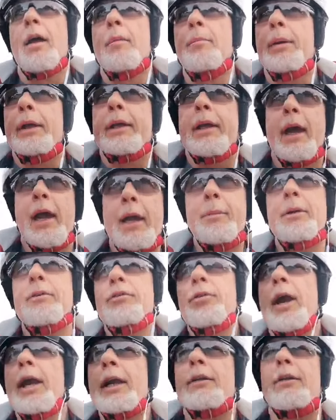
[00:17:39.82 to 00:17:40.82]
became
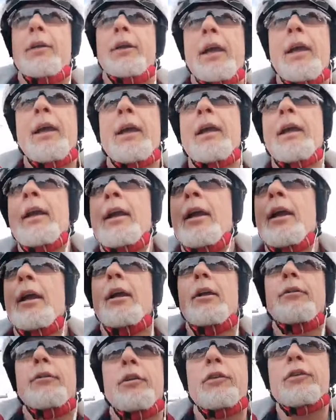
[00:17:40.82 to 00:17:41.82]
attracted
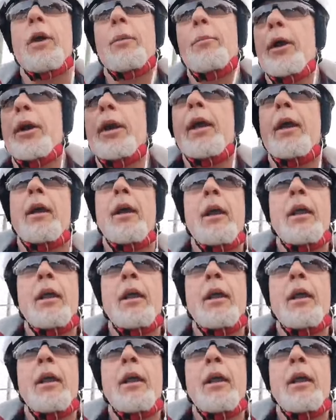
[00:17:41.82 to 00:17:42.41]
to someone